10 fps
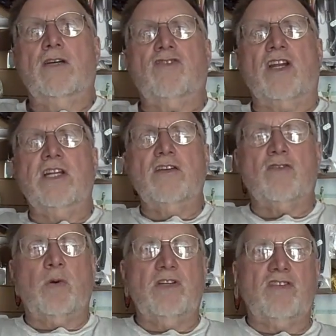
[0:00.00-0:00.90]
Sunday the
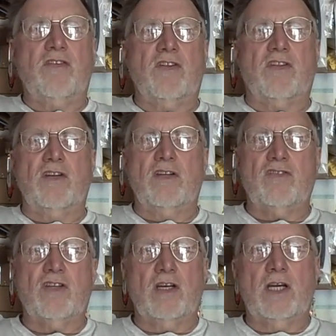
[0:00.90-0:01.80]
27th,
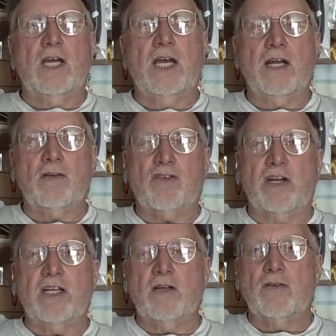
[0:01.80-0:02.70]
and I'll
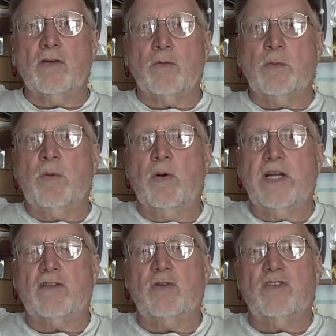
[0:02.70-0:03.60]
try to get another
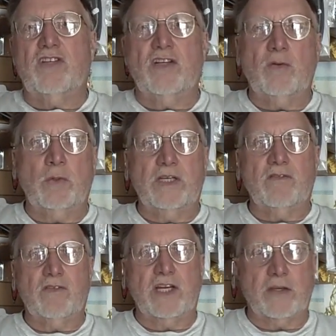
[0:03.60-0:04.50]
report out towards the end of the week.
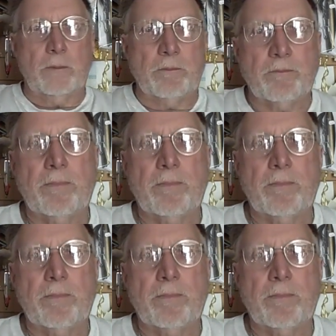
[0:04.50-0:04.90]
Thank you.